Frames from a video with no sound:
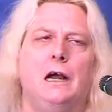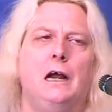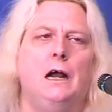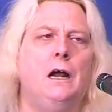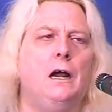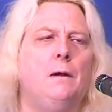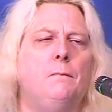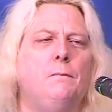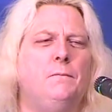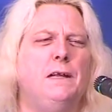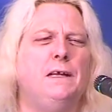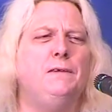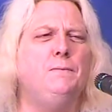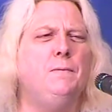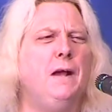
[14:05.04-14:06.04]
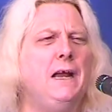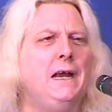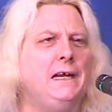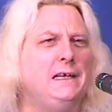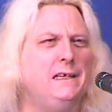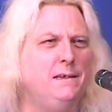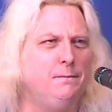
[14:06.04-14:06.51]
That's
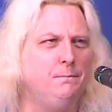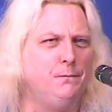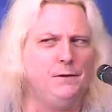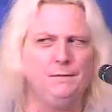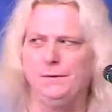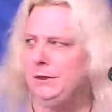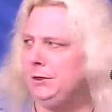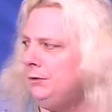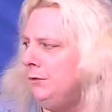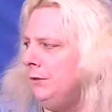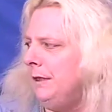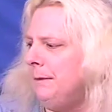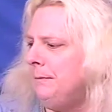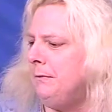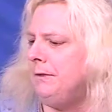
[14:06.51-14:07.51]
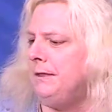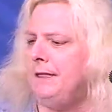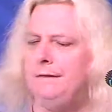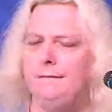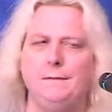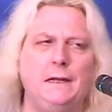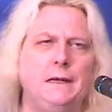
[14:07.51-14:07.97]
fine. If you truly
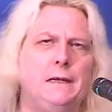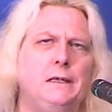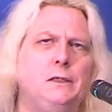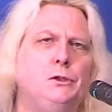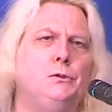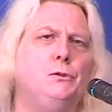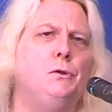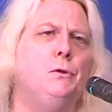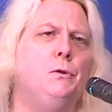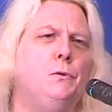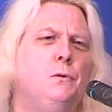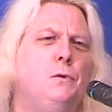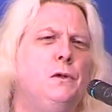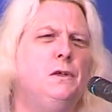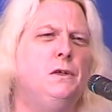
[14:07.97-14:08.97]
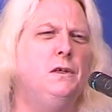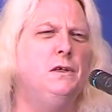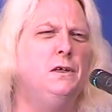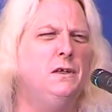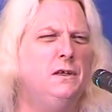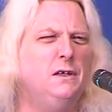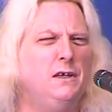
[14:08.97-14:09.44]
believe that it's true,
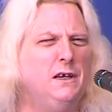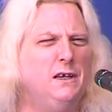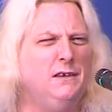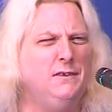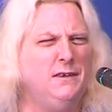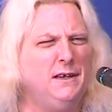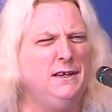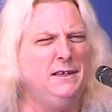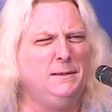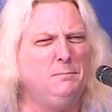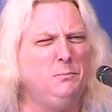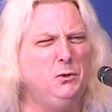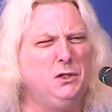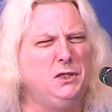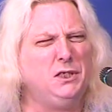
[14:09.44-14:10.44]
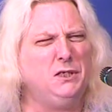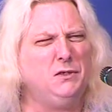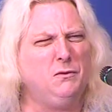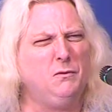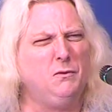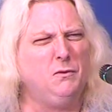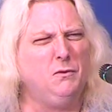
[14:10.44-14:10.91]
then the
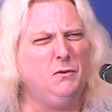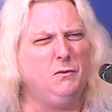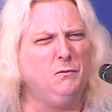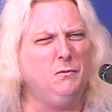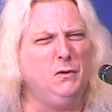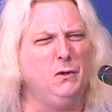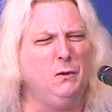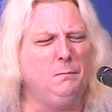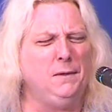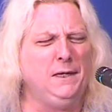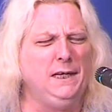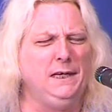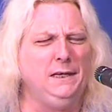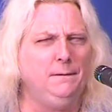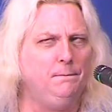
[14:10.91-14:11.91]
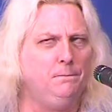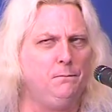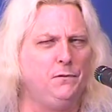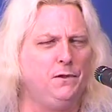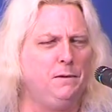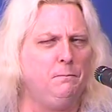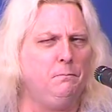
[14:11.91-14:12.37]
books will be
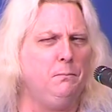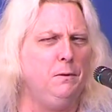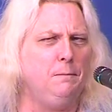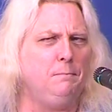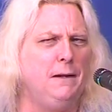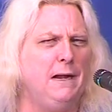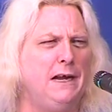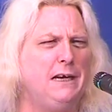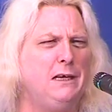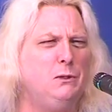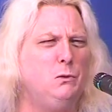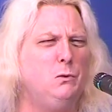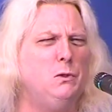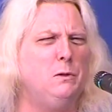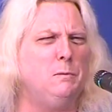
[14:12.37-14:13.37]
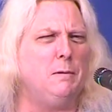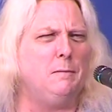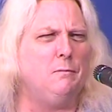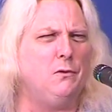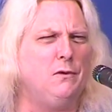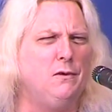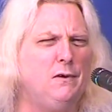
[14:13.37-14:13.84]
put back in order by
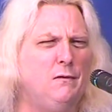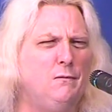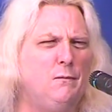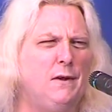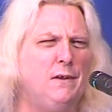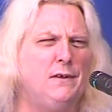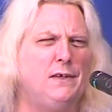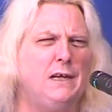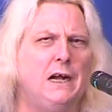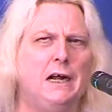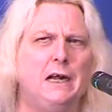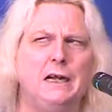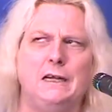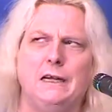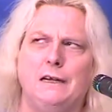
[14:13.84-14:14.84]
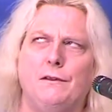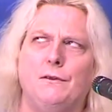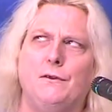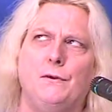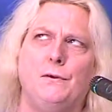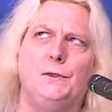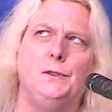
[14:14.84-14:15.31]
Mother and Father God
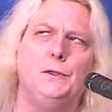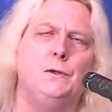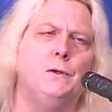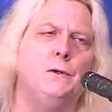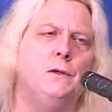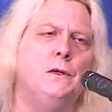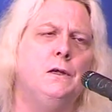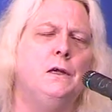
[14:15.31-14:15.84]
through your